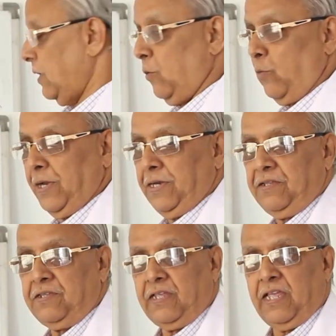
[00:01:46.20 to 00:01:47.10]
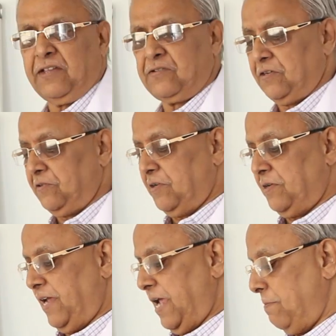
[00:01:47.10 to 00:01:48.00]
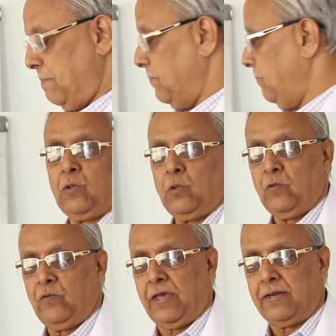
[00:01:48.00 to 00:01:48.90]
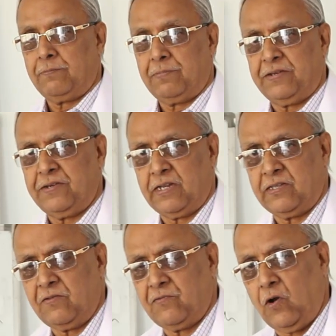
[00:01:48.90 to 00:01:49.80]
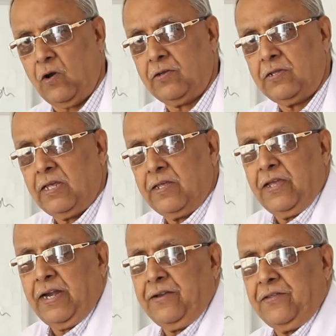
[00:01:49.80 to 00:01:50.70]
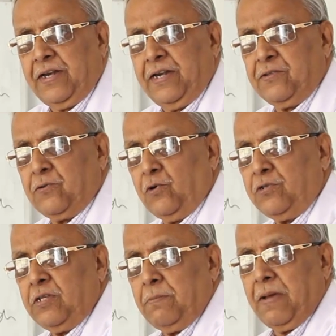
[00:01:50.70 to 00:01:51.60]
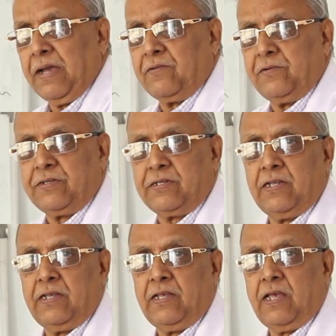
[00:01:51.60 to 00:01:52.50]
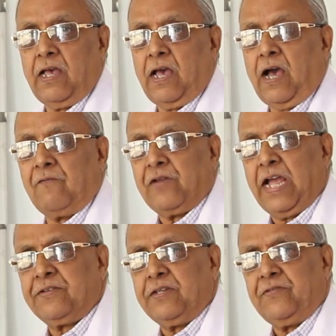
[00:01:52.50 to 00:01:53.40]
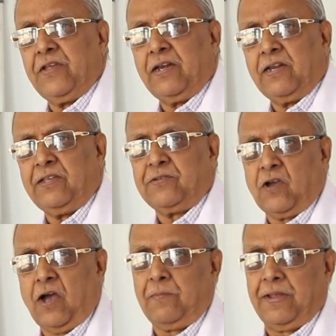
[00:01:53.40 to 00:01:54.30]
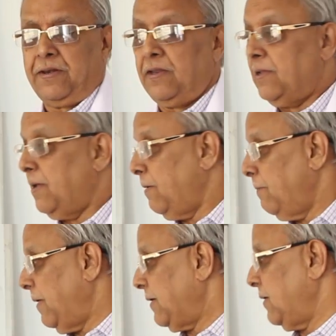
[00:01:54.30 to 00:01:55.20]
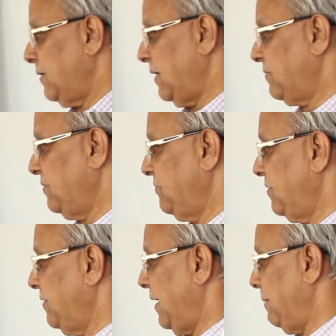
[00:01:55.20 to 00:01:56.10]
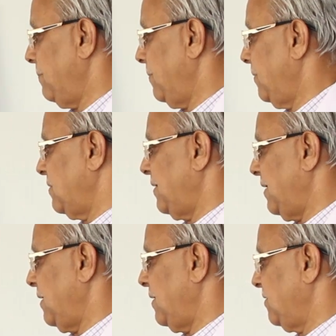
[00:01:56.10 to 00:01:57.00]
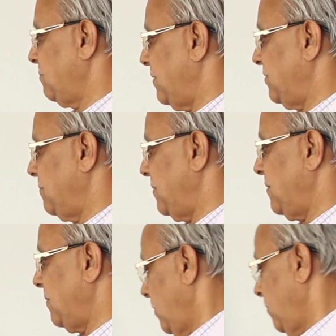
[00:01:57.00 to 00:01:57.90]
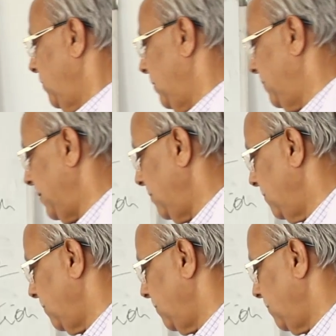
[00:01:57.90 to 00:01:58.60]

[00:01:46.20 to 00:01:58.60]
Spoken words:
One is extension type, where patient as he falls, the head of the radius goes backwards. Fracture of the ulna is common, but in extension type, radial displacement will be